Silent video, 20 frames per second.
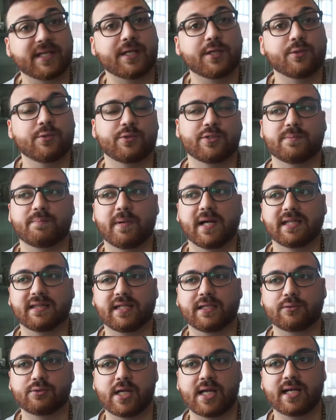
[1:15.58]
they use, but
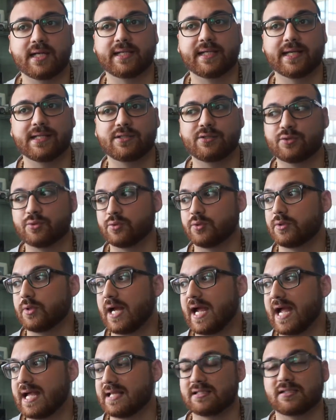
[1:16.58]
they try to get you
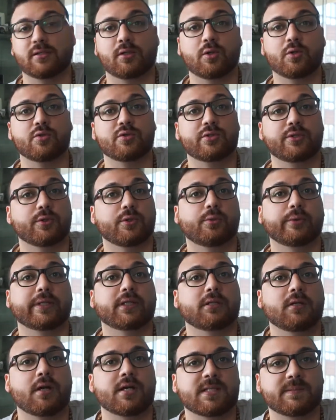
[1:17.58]
as close to a
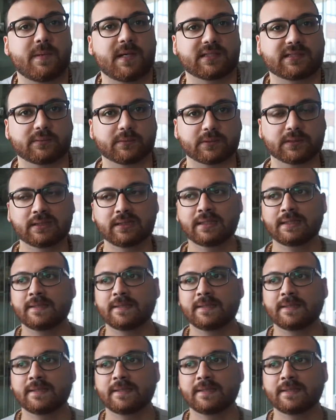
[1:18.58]
real car as possible.